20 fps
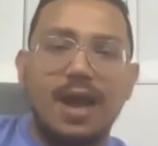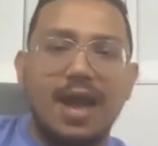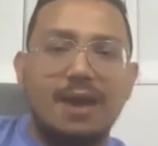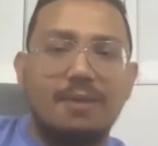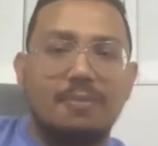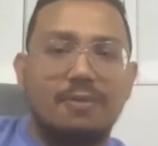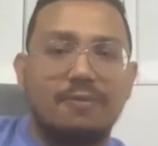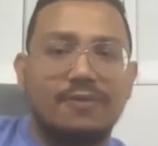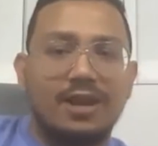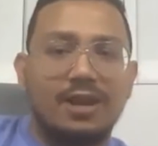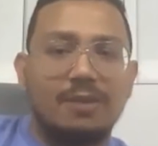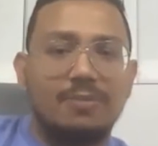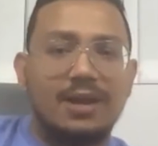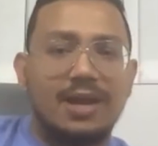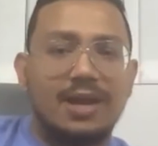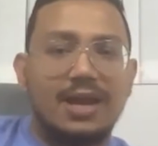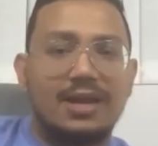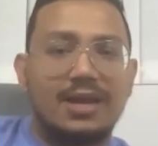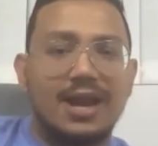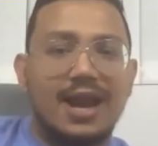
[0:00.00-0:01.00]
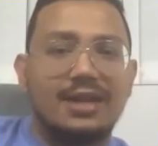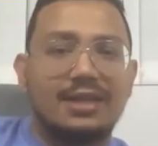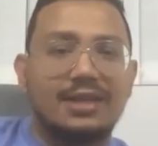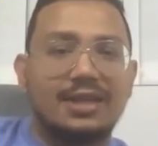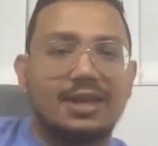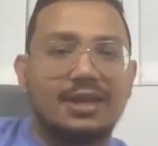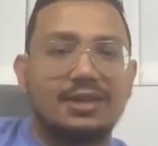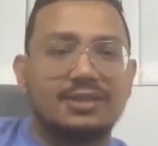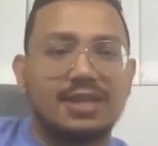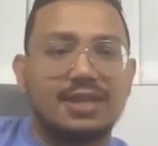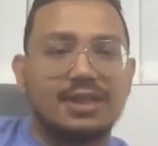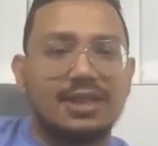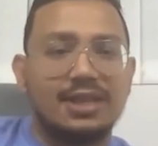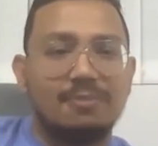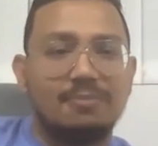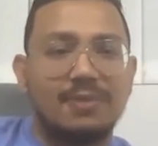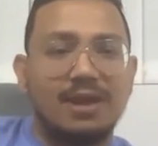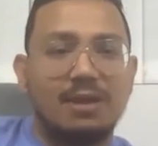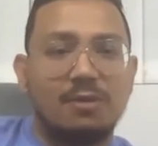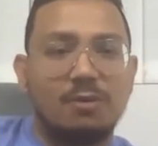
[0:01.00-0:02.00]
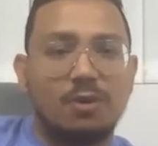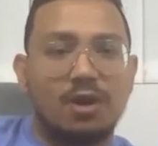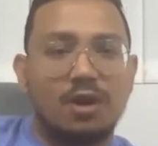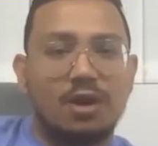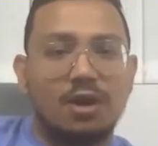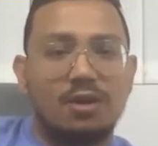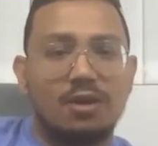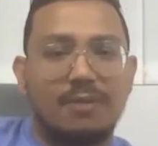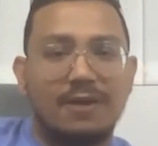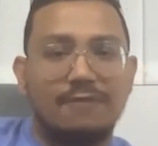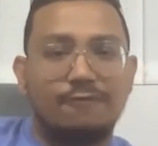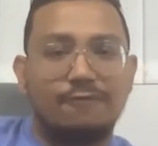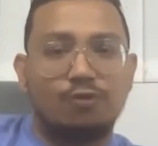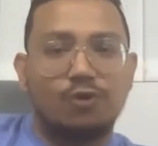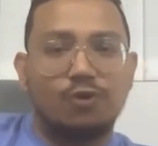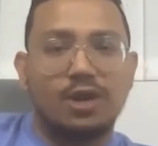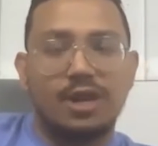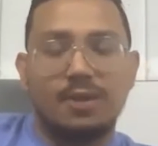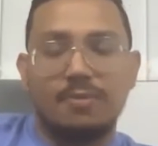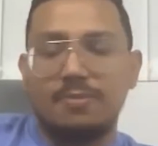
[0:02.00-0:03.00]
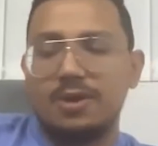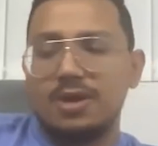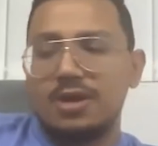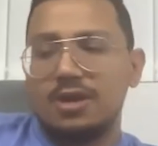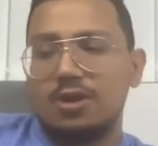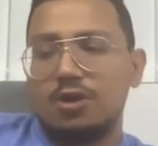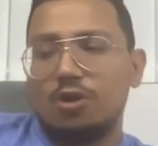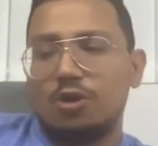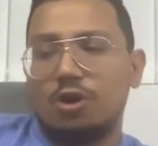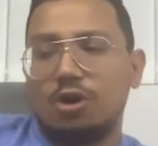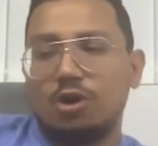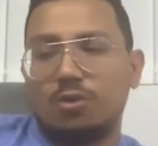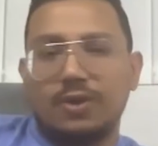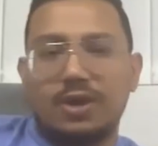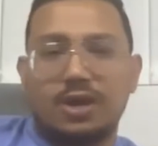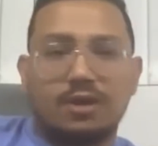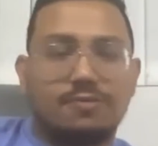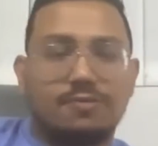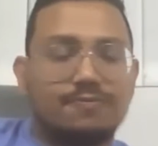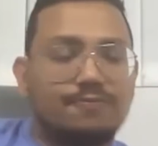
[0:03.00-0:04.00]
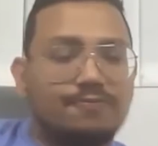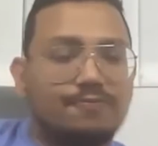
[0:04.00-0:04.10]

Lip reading: I am available at @Sandeep Nailwal, my full name, on Twitter.